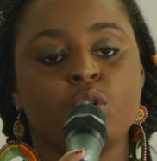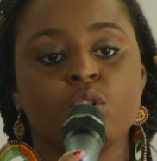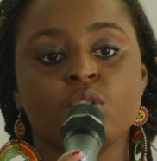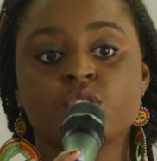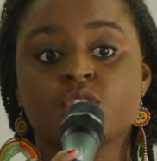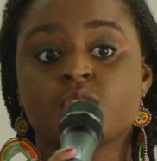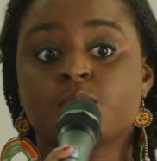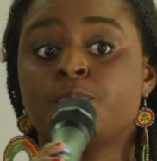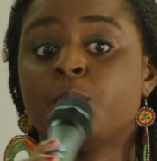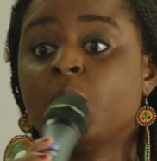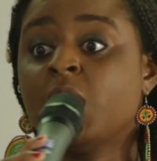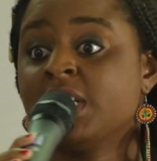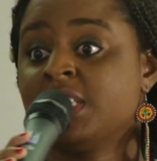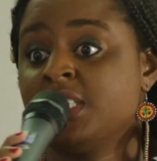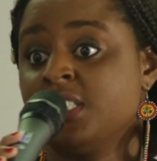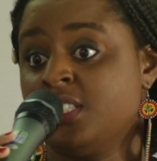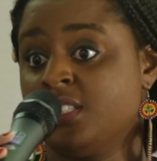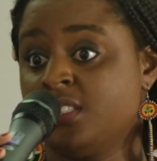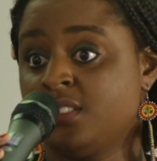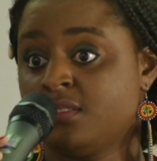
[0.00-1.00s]
whose
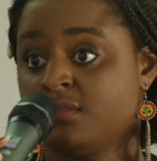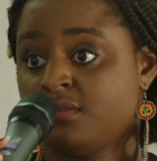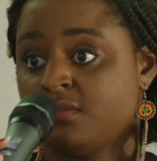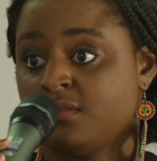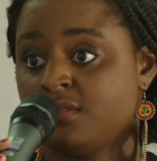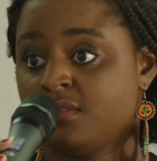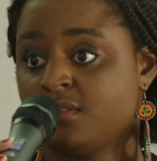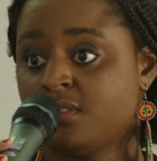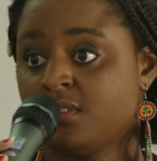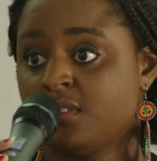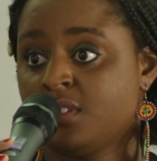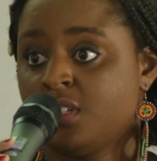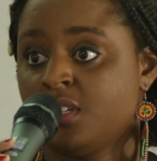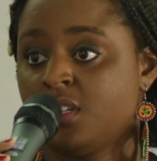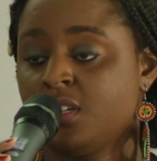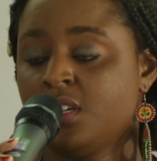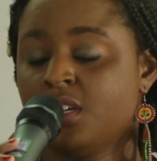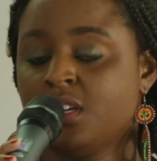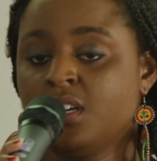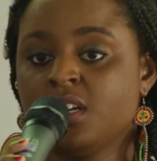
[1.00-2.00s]
body
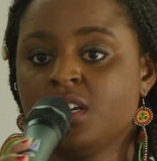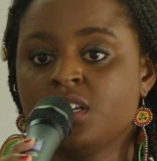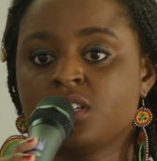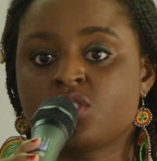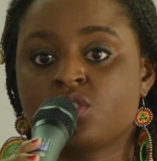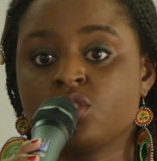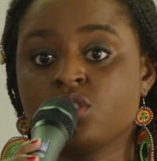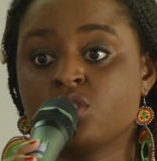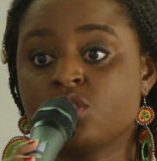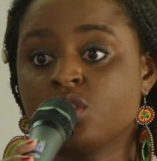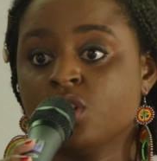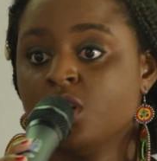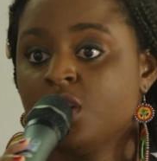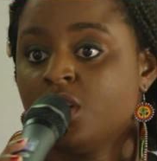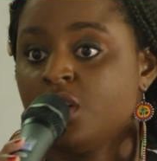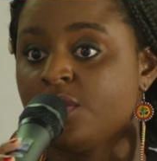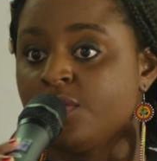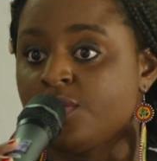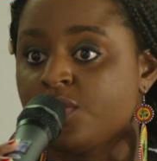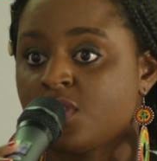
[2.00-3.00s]

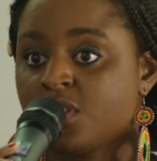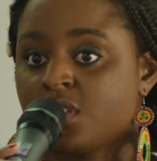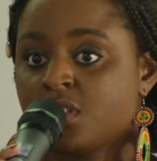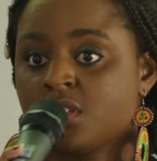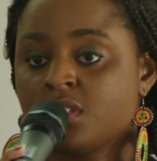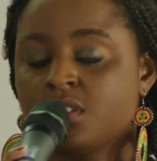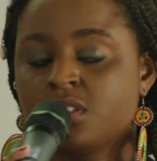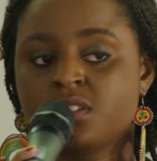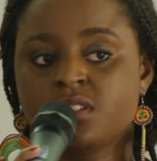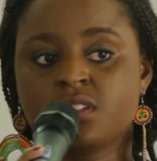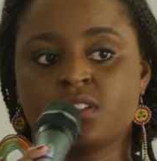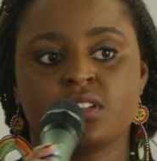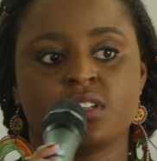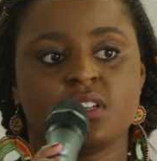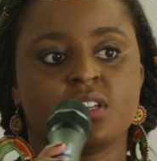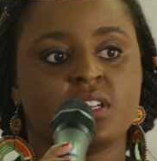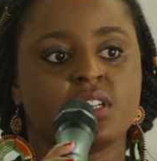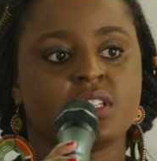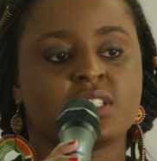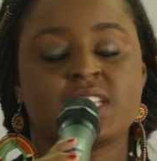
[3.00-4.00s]
deserves,
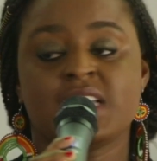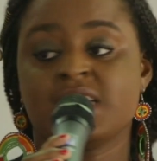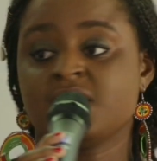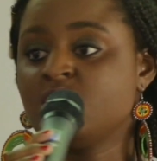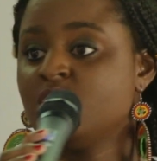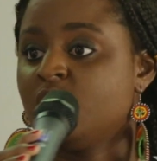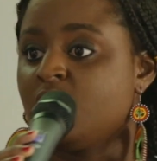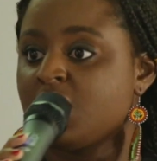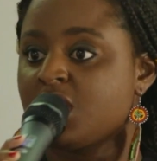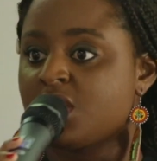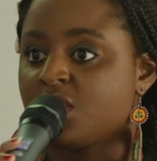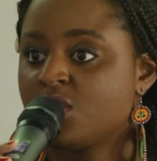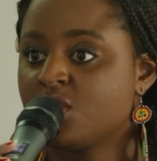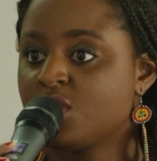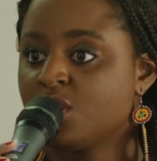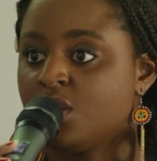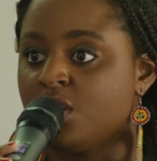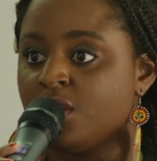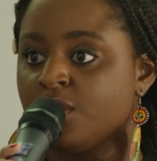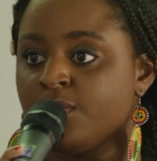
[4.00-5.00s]
does not
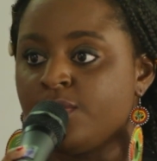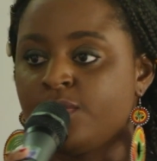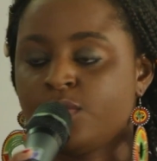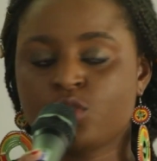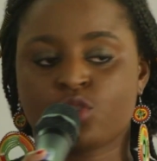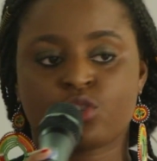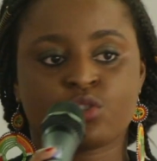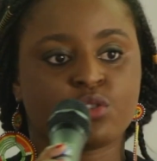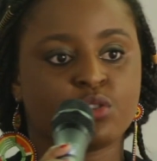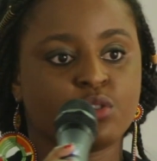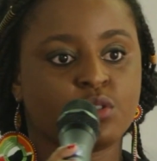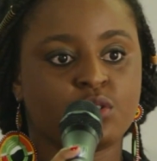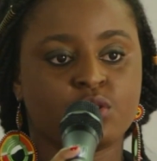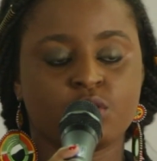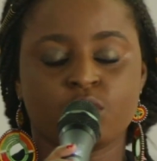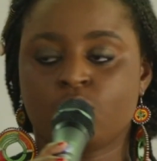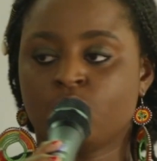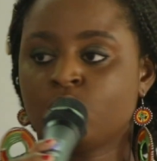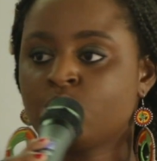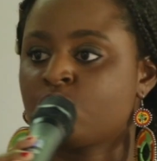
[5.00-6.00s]
deserve,
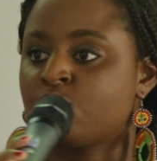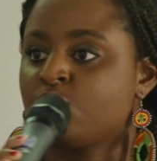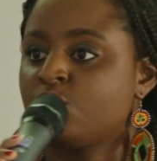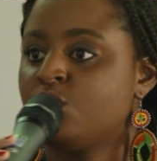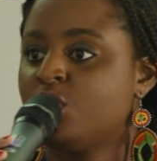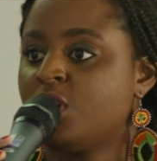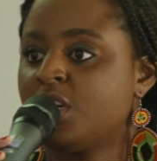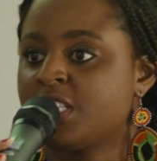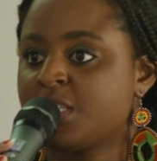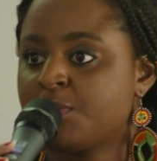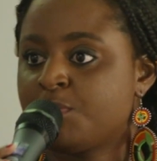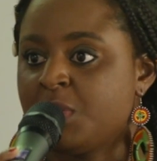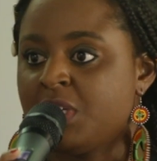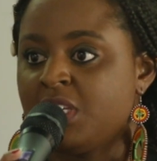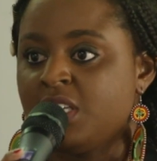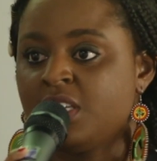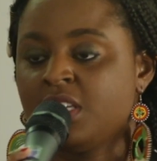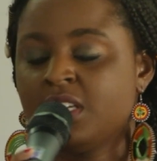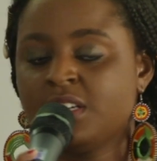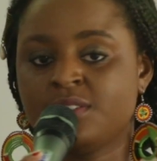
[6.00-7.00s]
should or should not
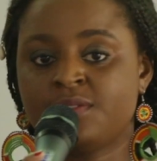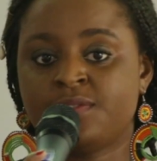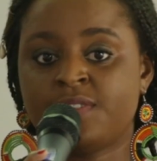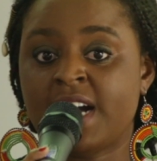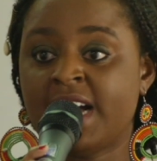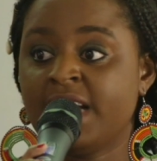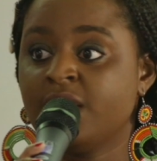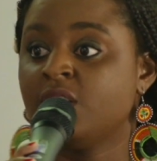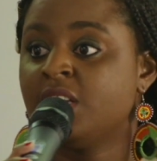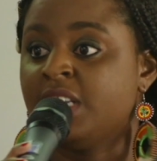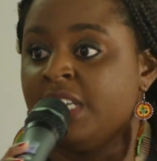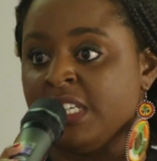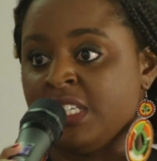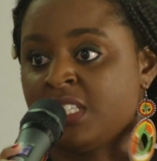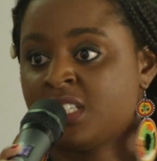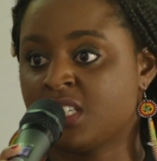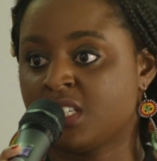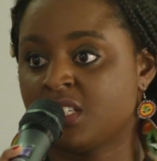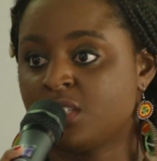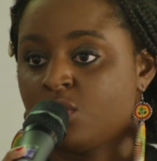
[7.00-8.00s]
be
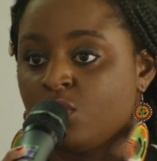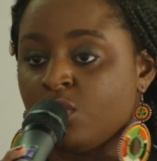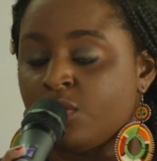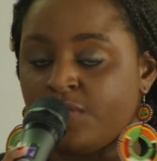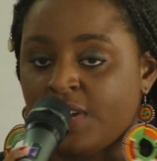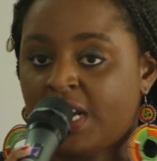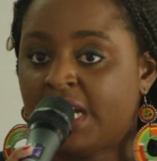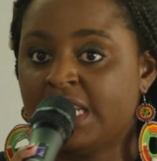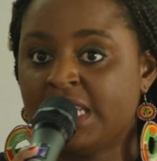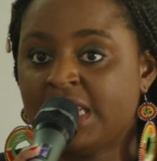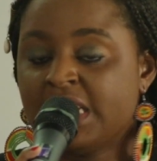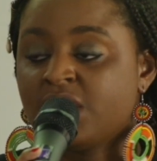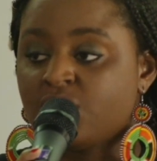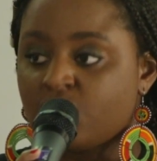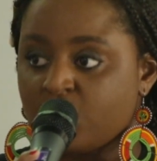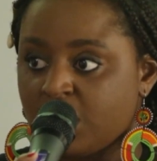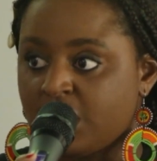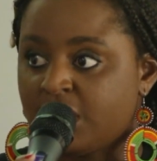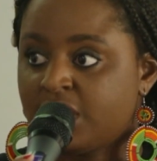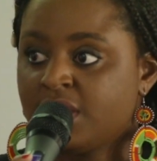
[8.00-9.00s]
violated or
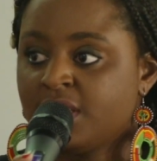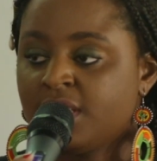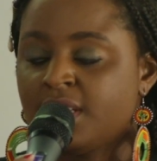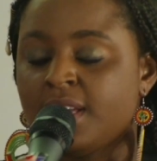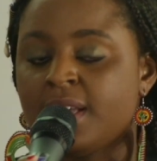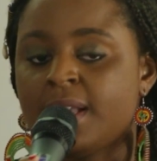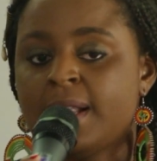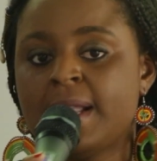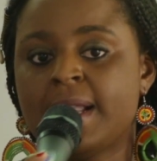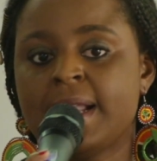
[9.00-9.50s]
violation,